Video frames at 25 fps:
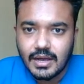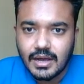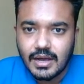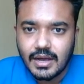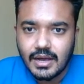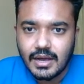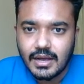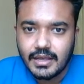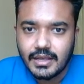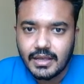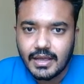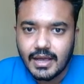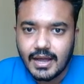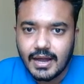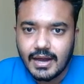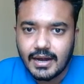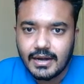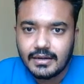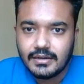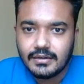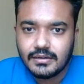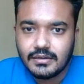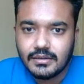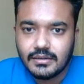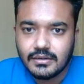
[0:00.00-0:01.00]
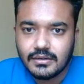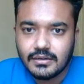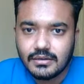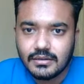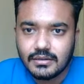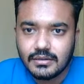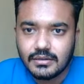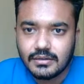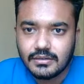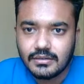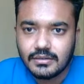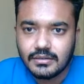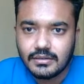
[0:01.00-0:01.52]
I had
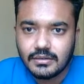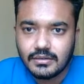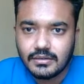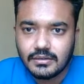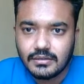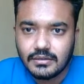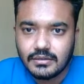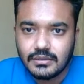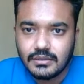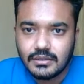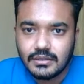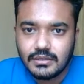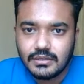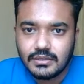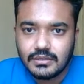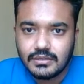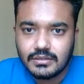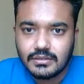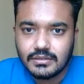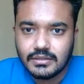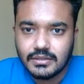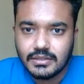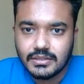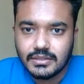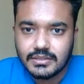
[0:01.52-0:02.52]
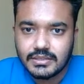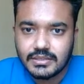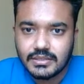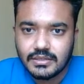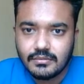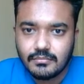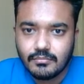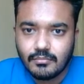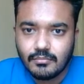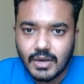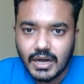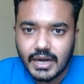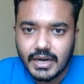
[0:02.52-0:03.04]
this
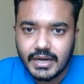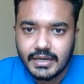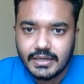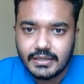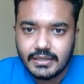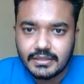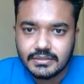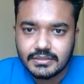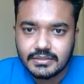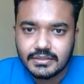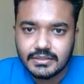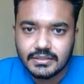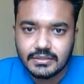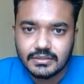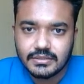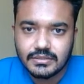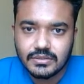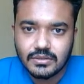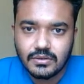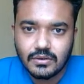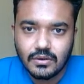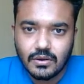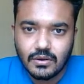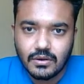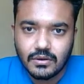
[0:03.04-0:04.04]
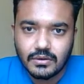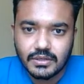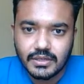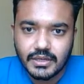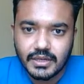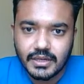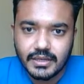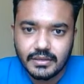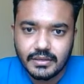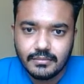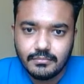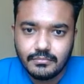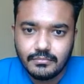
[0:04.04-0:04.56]
in mind since long
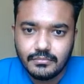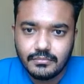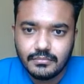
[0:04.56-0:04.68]
time